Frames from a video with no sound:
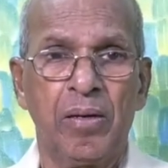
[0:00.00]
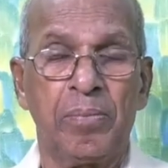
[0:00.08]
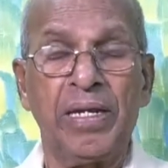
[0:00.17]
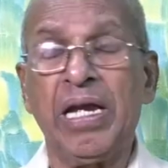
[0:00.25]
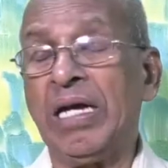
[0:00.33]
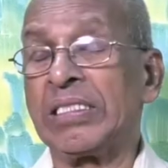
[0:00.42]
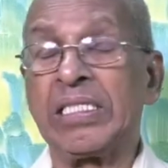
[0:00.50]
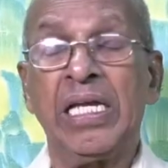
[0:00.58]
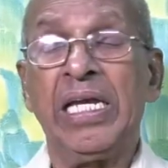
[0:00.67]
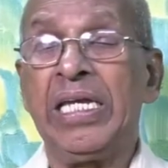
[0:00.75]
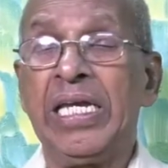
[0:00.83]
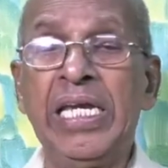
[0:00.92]
Because
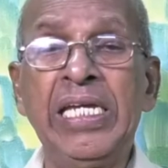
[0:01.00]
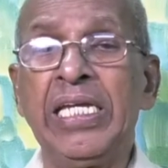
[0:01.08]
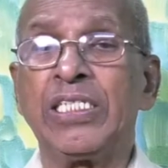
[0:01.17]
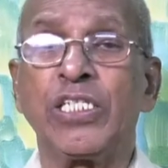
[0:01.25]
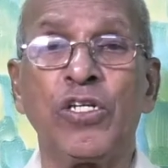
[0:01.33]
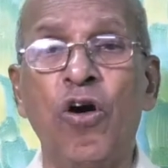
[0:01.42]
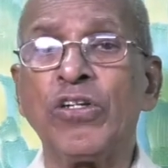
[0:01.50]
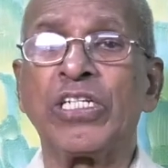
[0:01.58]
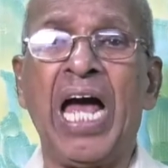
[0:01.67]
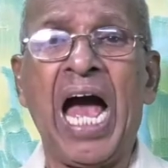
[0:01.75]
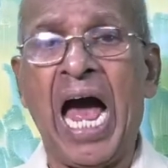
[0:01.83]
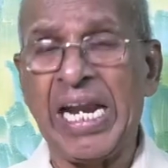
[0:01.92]
he is not
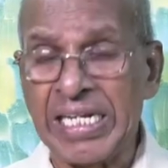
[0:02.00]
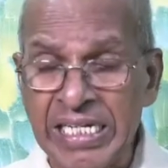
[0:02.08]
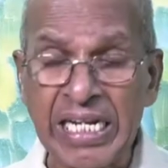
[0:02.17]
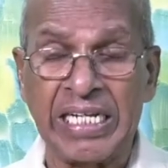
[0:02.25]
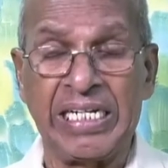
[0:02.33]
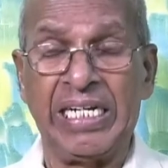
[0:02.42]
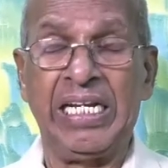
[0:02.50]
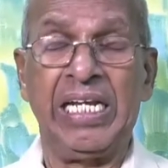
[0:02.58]
under